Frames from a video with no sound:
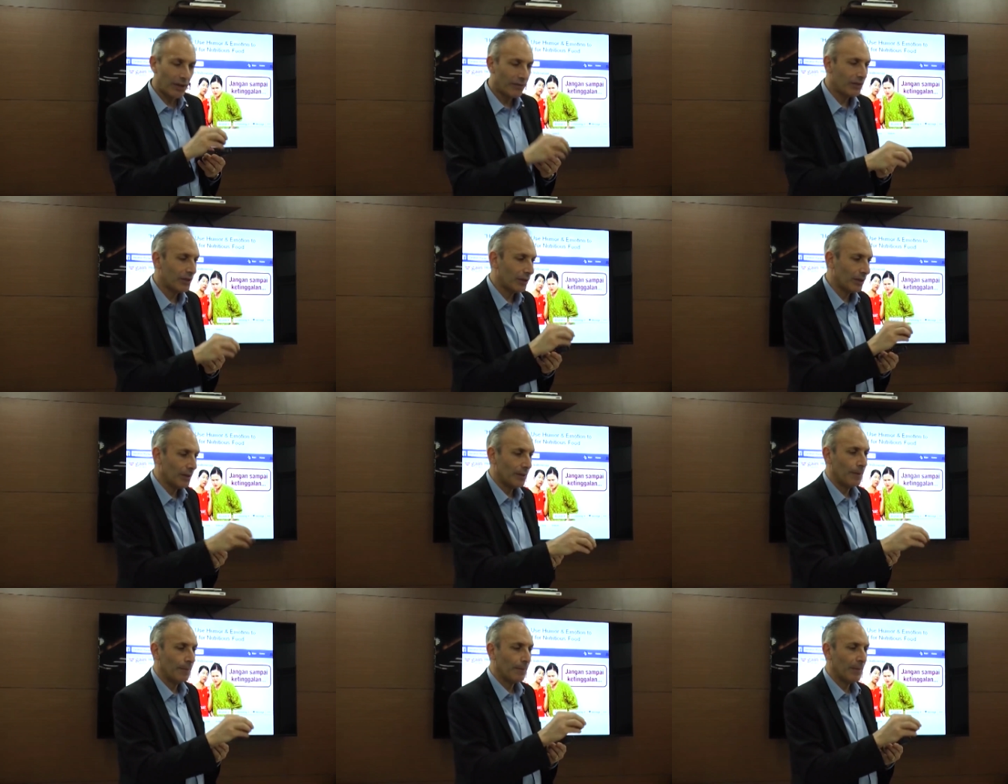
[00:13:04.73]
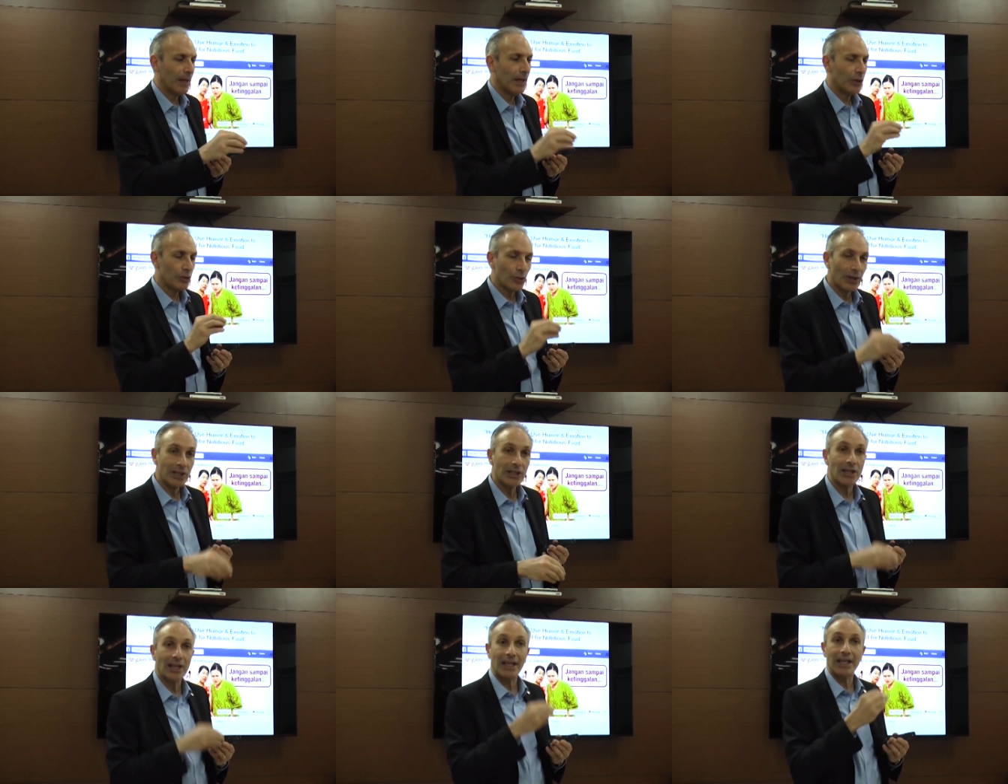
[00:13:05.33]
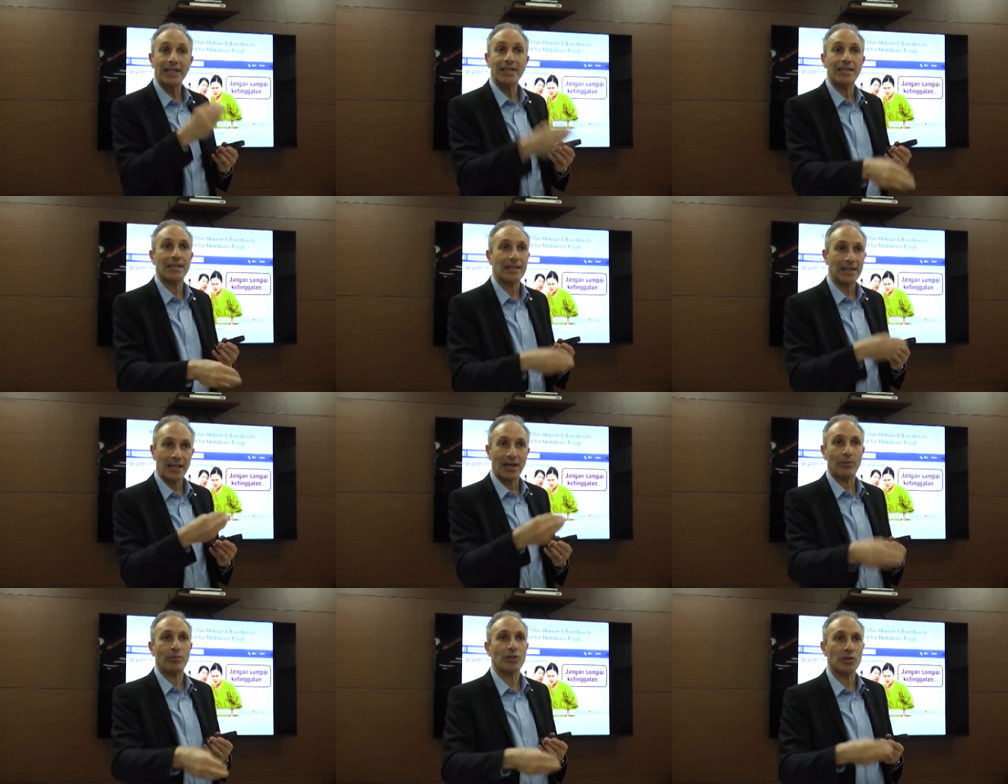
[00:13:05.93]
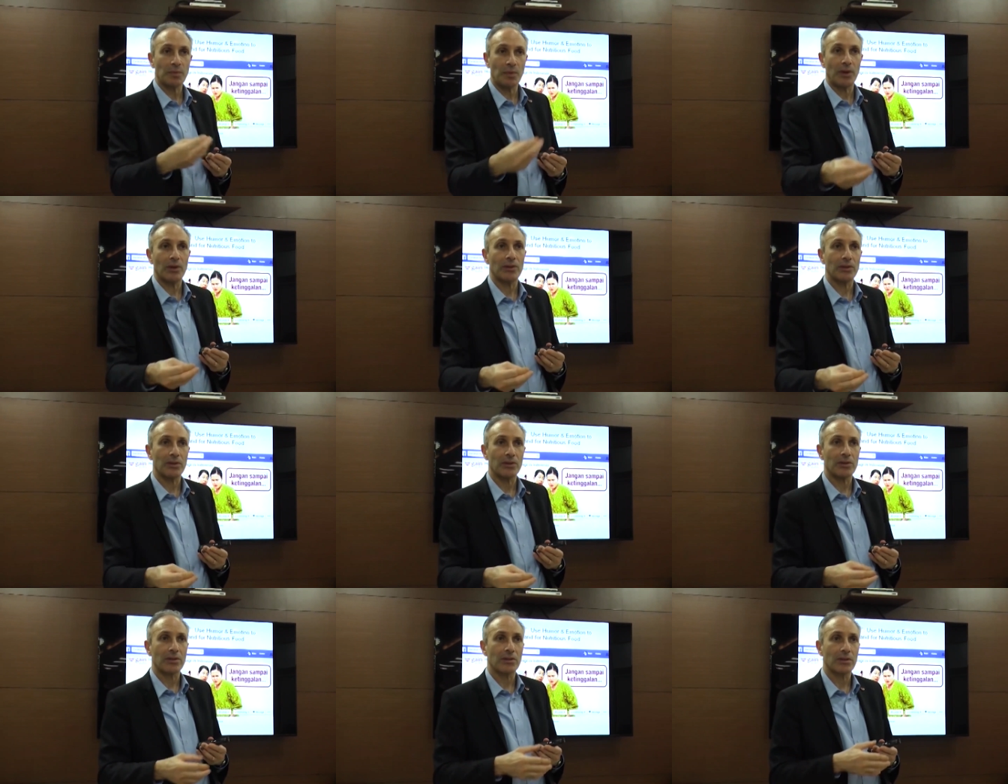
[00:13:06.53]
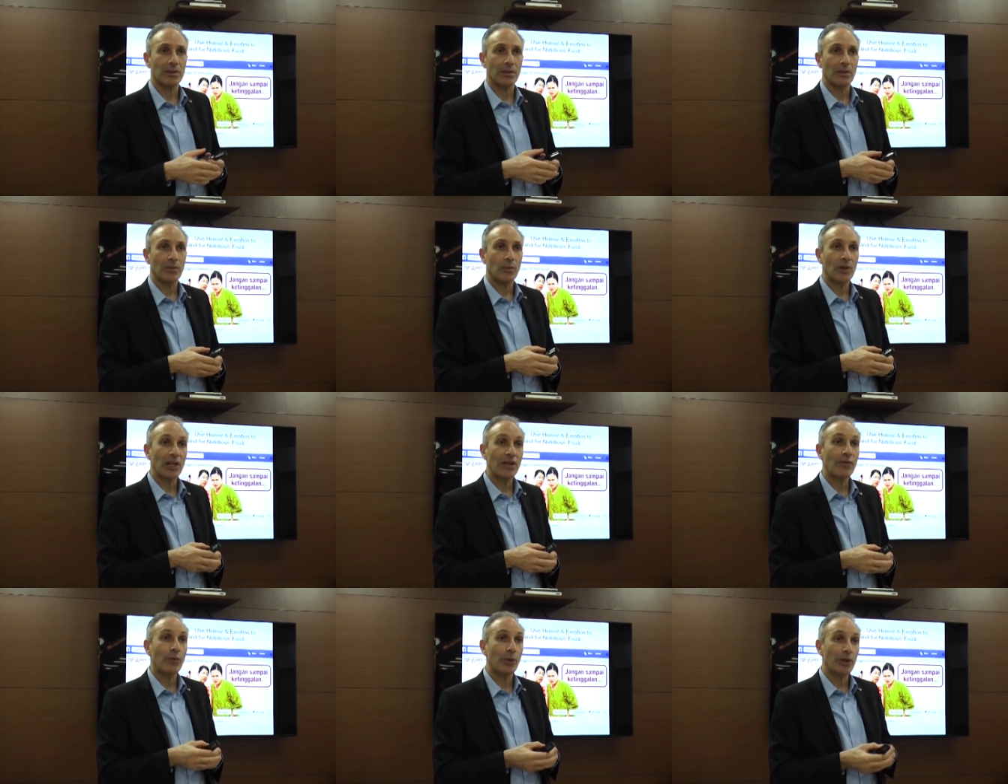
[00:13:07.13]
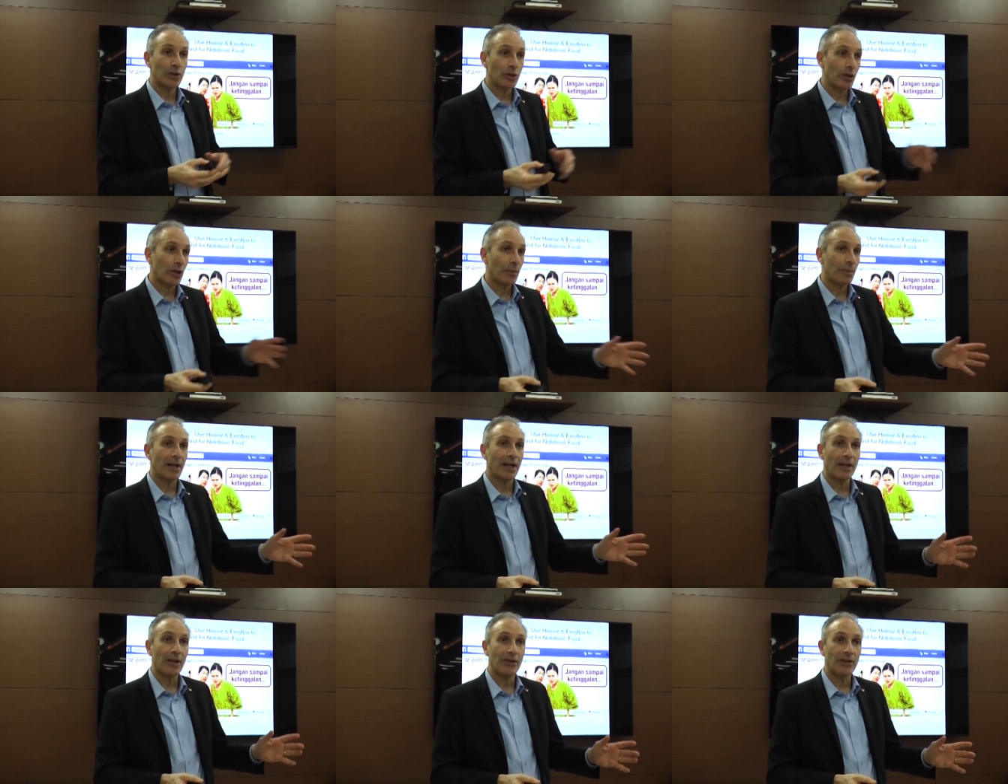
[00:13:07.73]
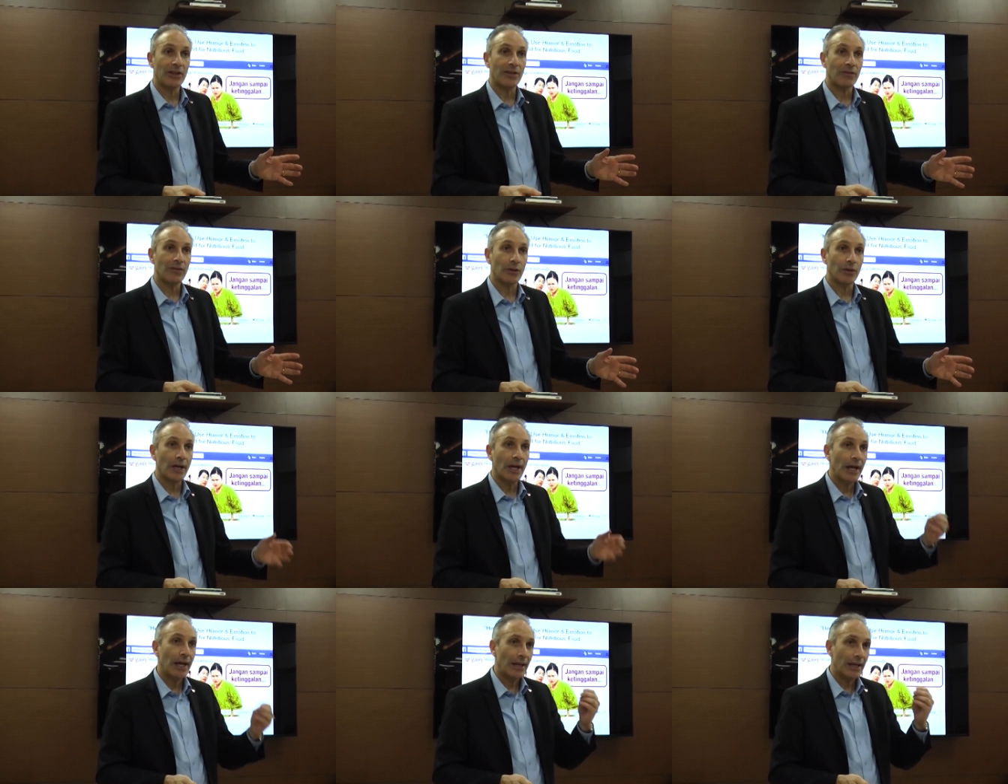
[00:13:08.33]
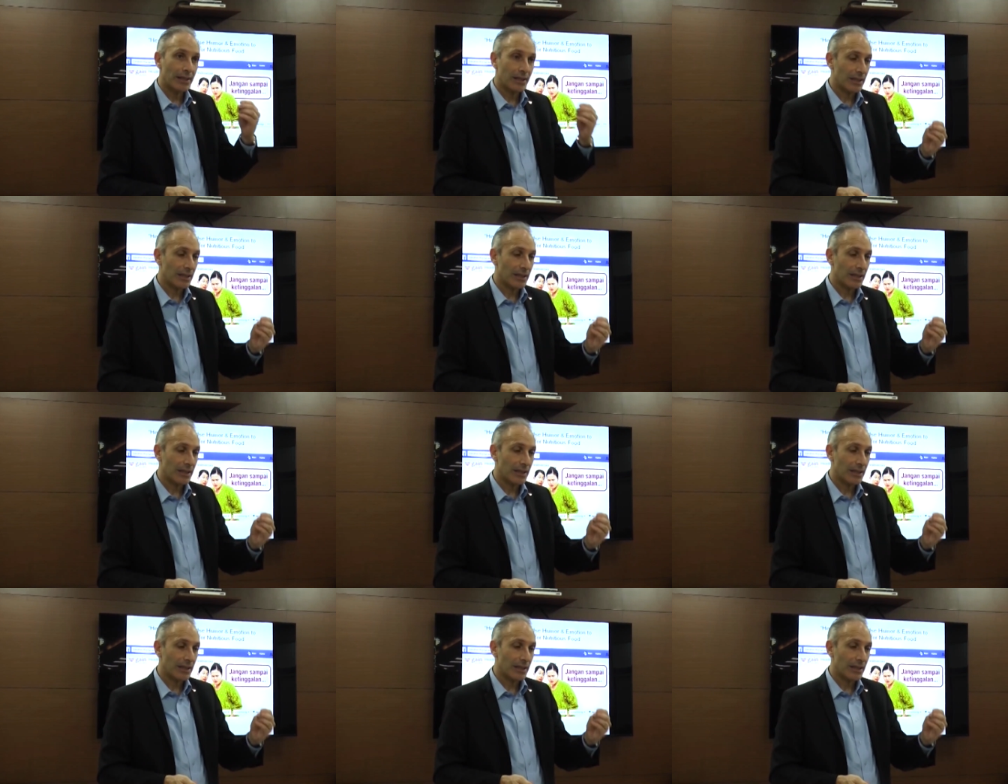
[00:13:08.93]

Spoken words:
have to try to elicit that response whenever we talk about healthy food.